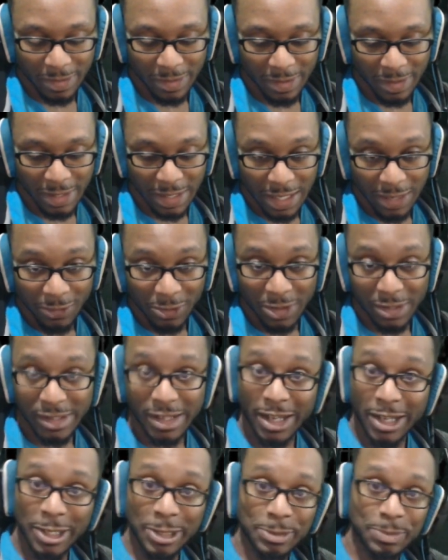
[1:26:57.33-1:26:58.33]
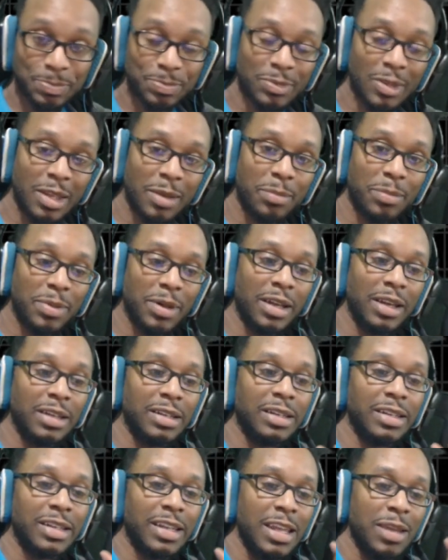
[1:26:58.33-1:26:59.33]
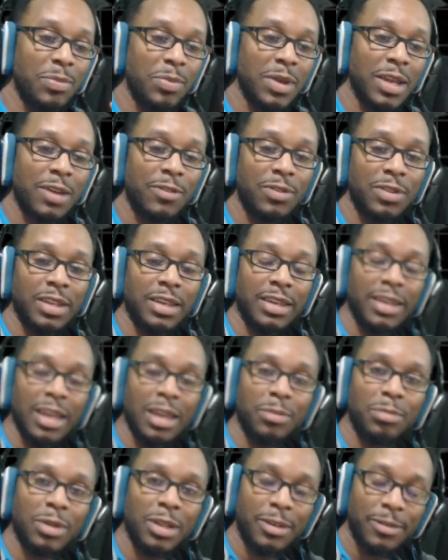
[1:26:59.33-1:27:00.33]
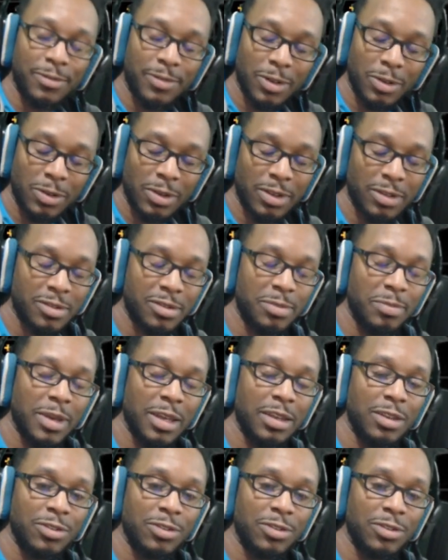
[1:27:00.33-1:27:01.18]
level design, but keeping everything gameplay focused, making